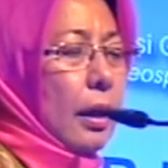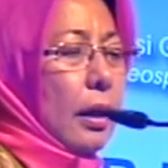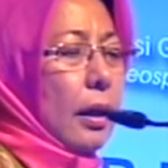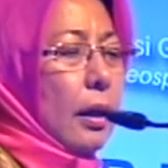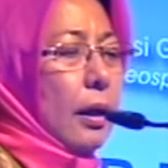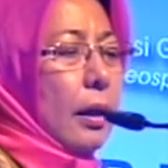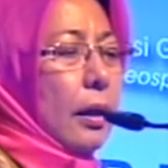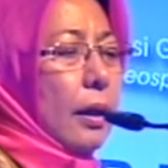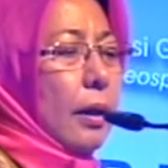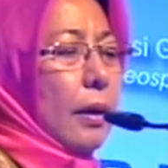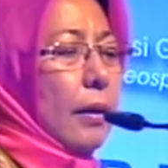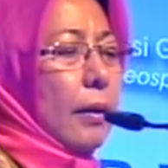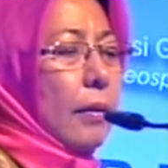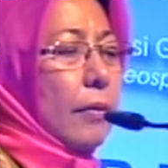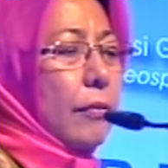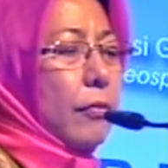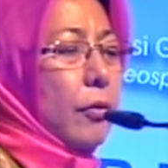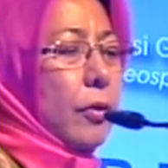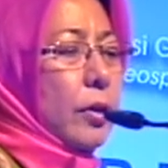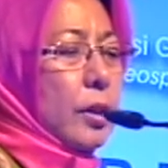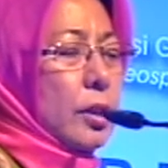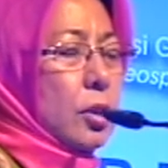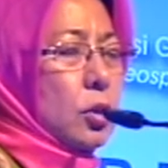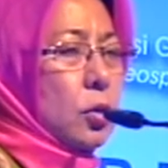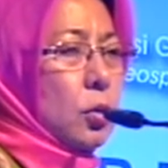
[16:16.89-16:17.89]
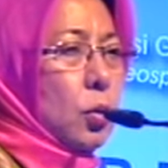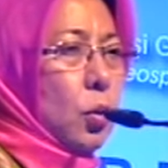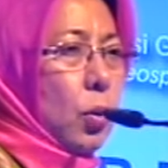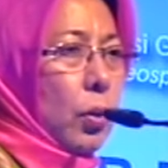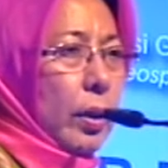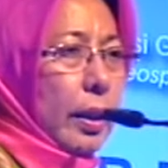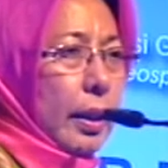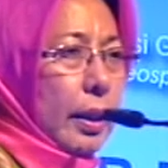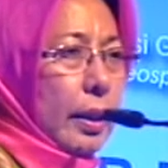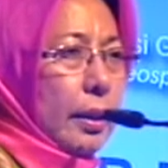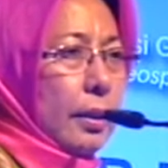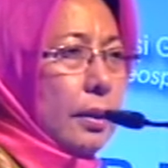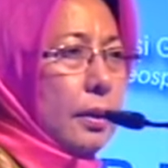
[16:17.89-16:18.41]
For us to go
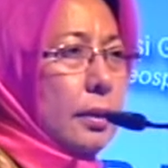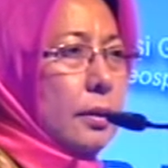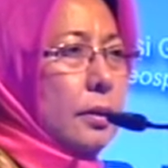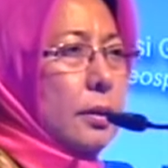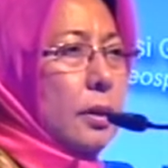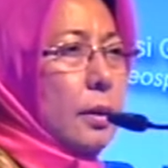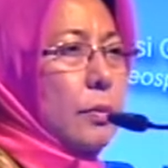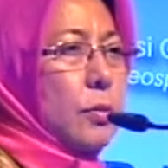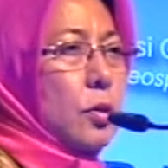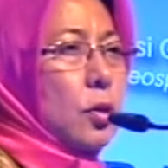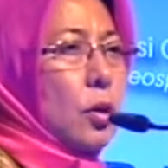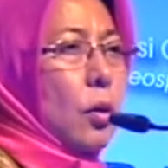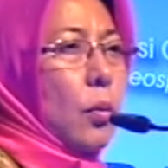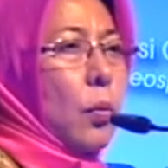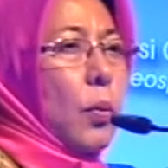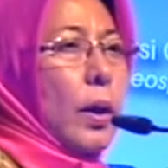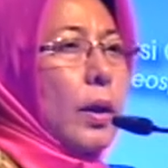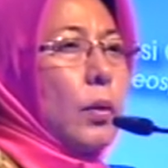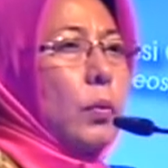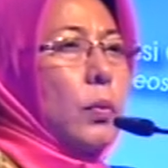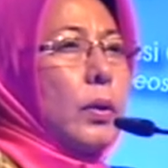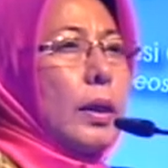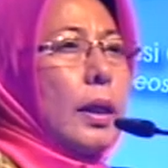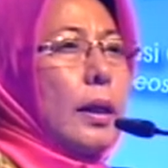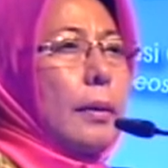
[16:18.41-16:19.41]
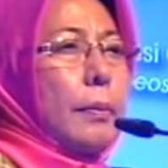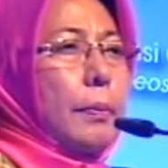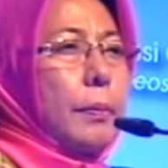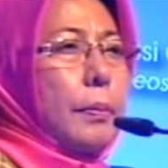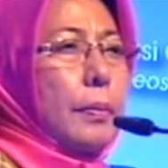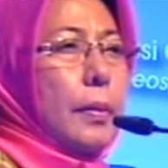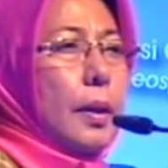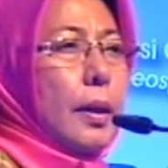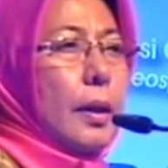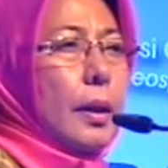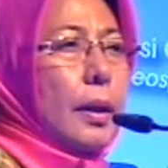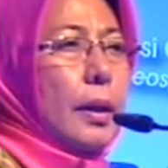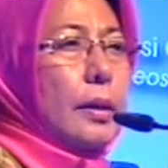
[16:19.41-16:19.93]
in terms of when we
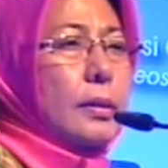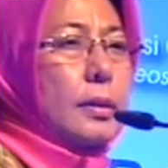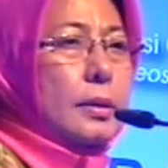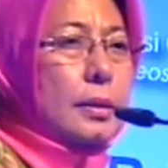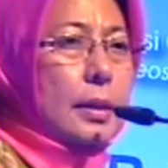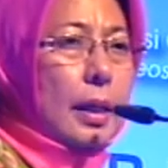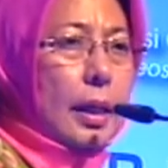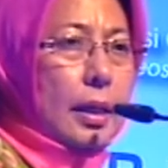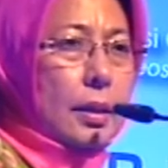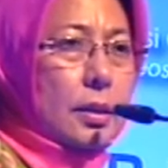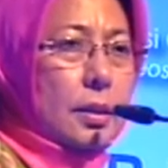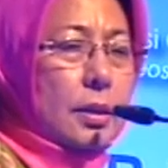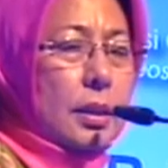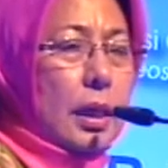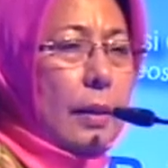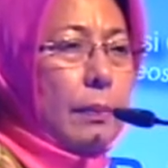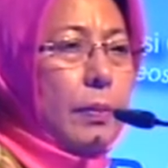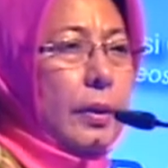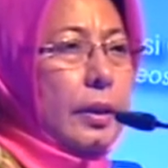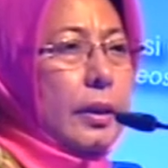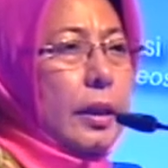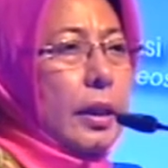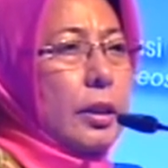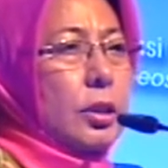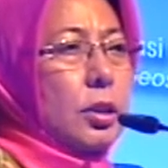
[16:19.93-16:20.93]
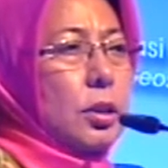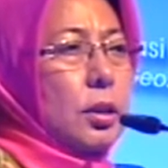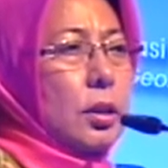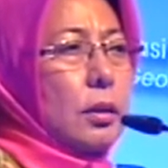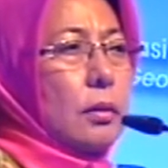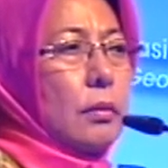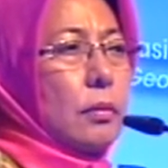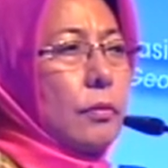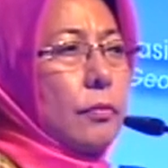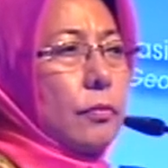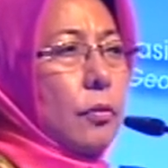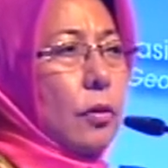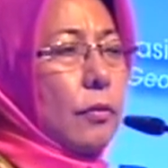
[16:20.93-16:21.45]
assess the
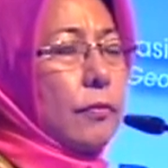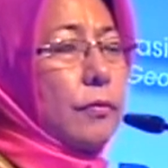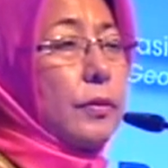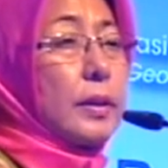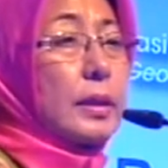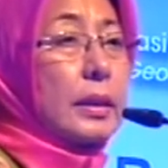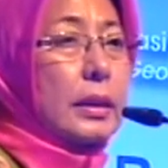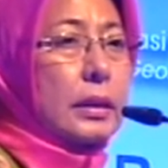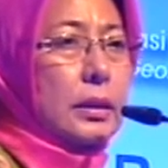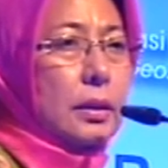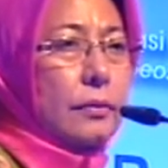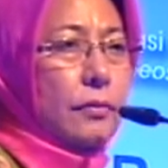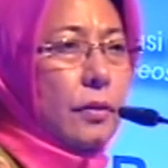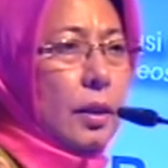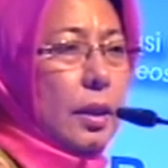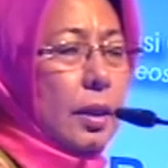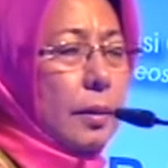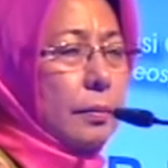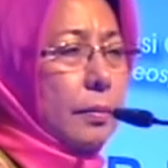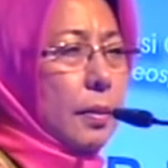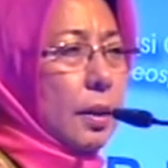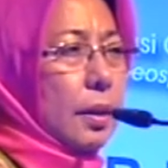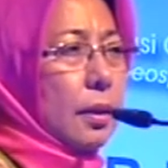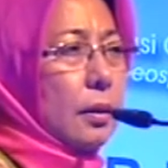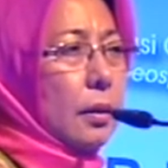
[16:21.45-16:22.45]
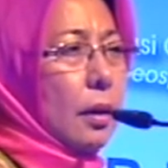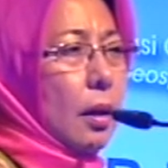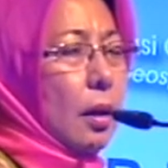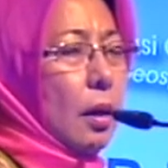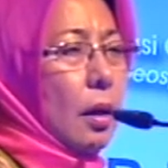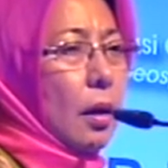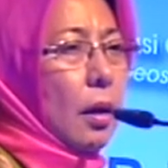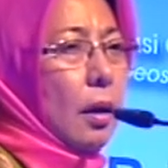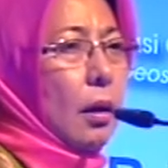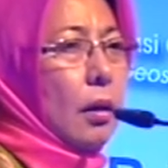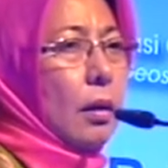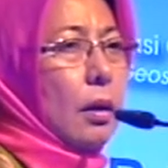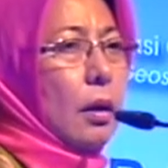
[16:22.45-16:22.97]
application for further development
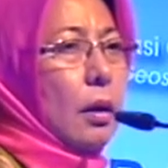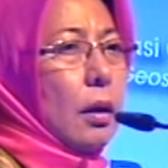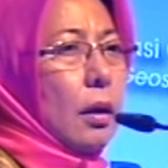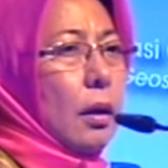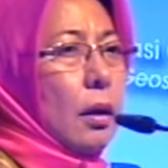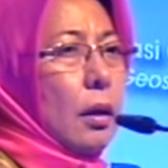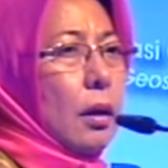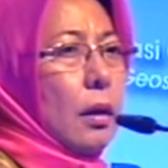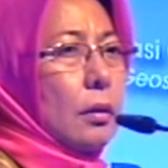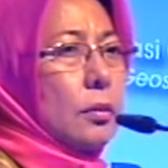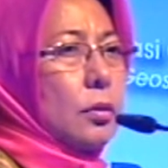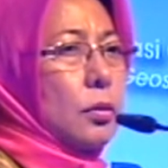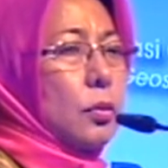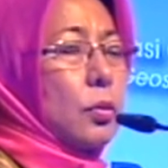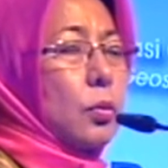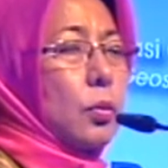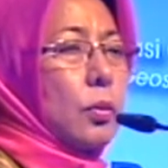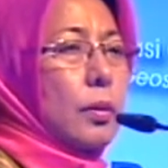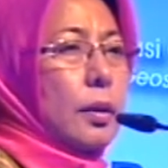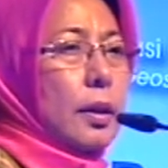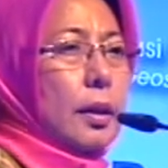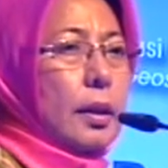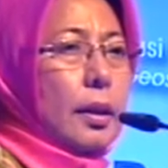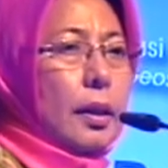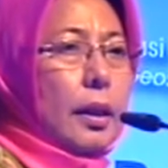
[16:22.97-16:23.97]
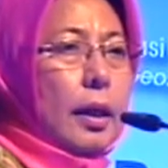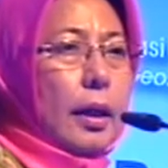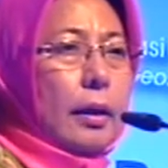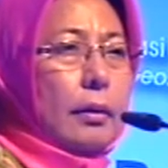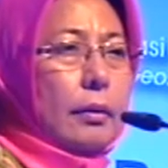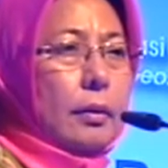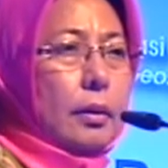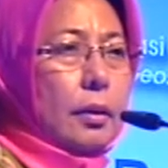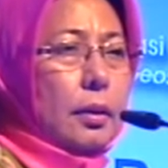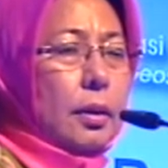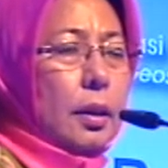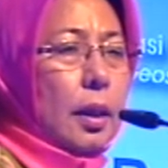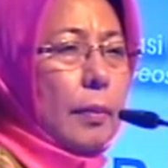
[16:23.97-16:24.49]
through
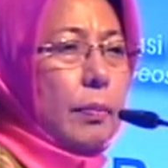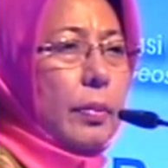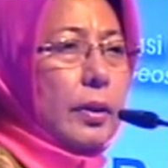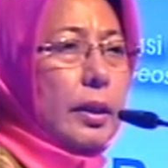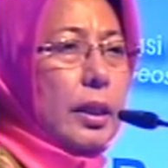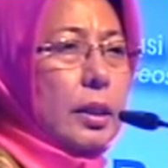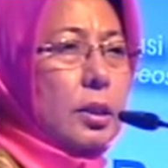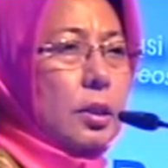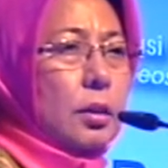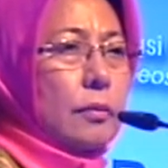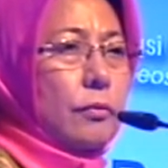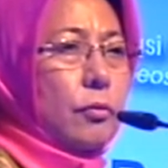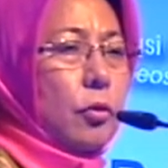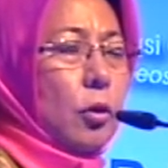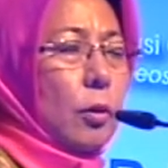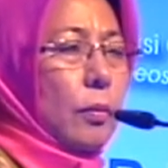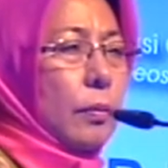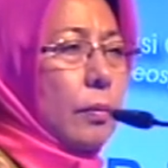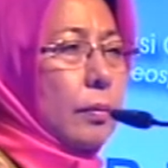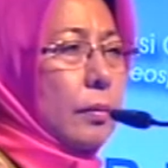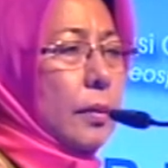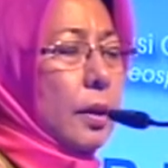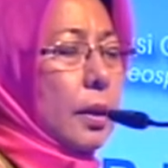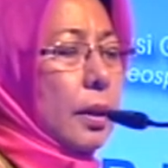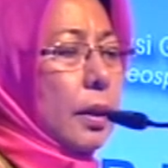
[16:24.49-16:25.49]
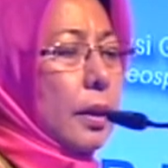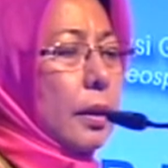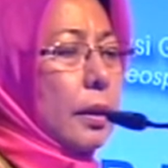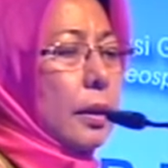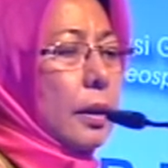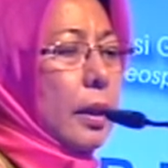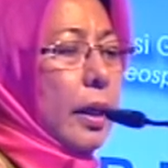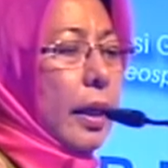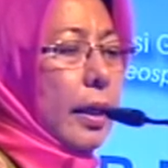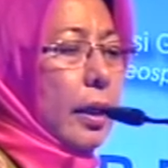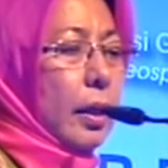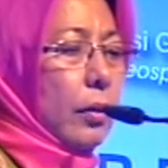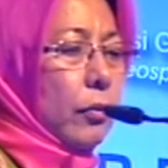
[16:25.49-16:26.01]
either the application from the
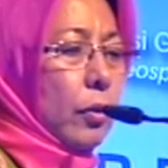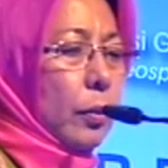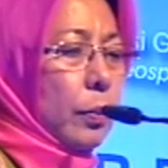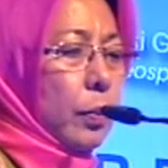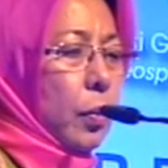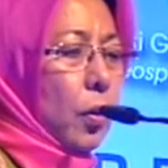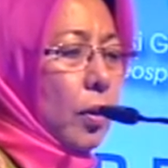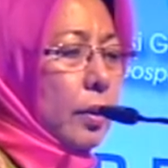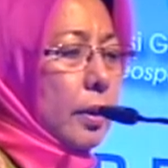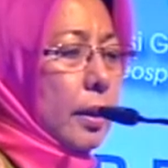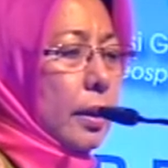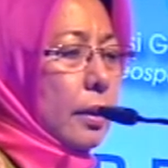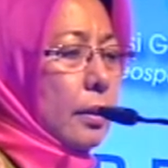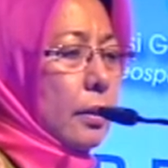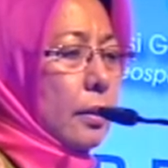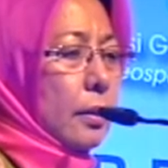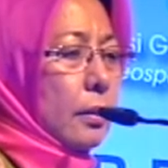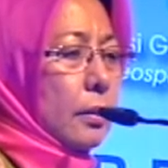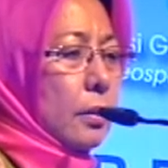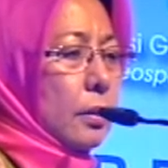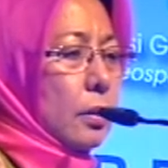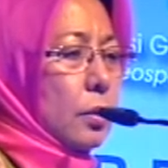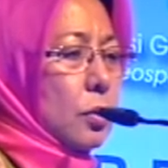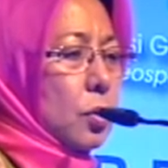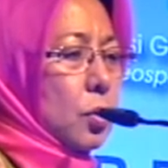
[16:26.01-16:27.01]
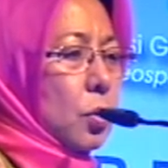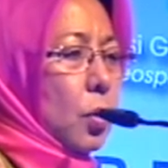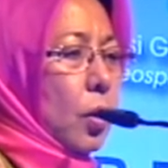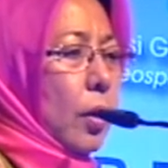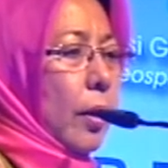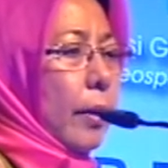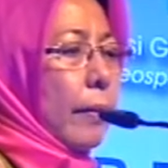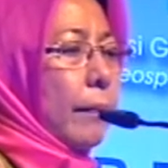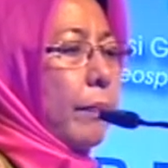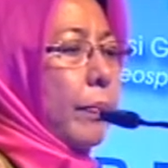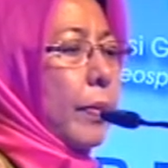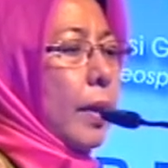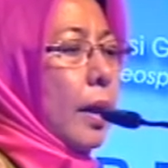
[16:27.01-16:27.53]
EIA report and so
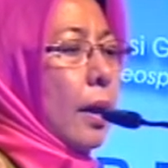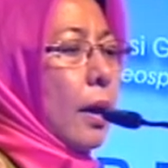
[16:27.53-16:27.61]
on.